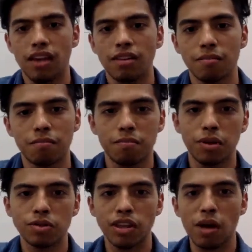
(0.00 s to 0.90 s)
and
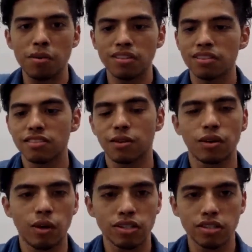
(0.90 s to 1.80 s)
post comments
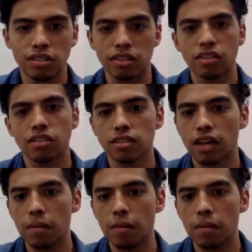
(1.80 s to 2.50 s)
or questions on the